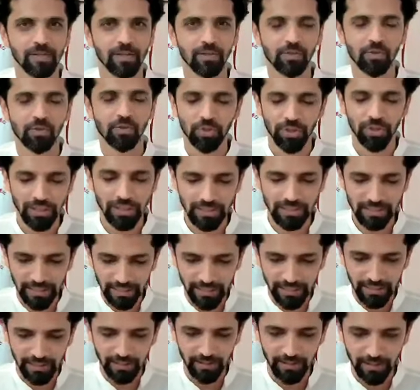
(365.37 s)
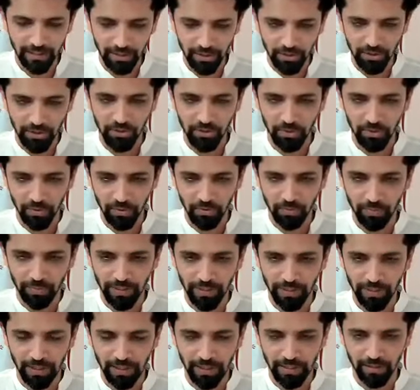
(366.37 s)
So she decided that she's going to
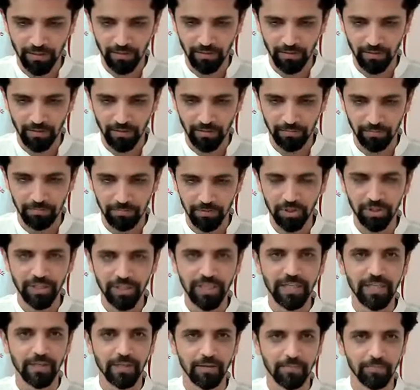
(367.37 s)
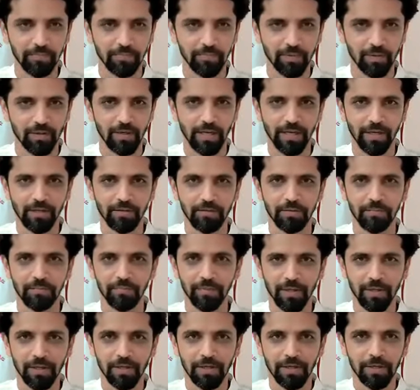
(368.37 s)
make like a tree, like a
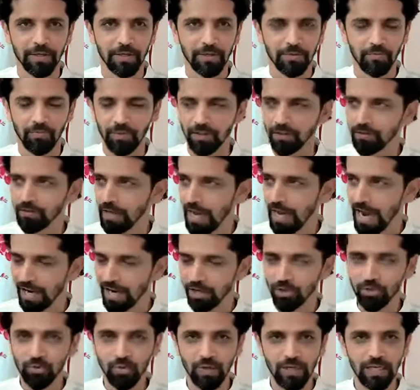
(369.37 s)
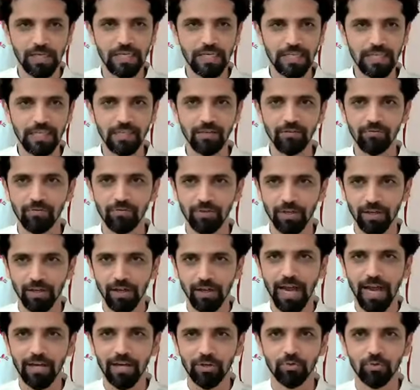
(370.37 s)
with actual leaves and
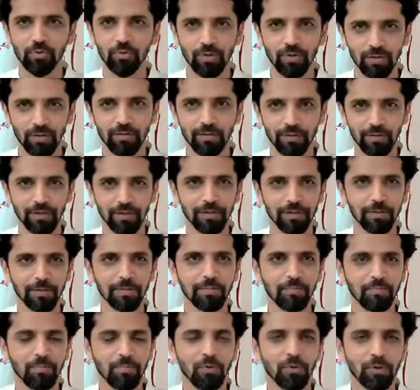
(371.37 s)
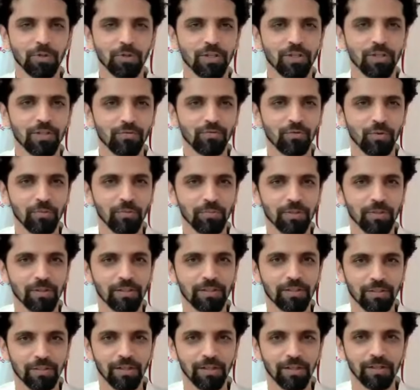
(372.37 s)
actual portions from
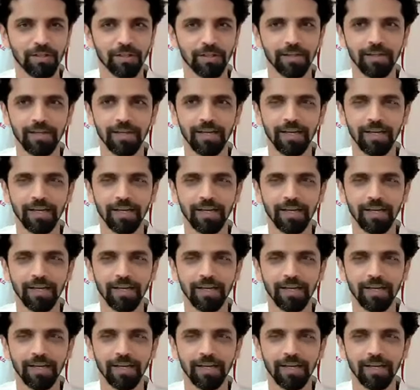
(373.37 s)
the trunk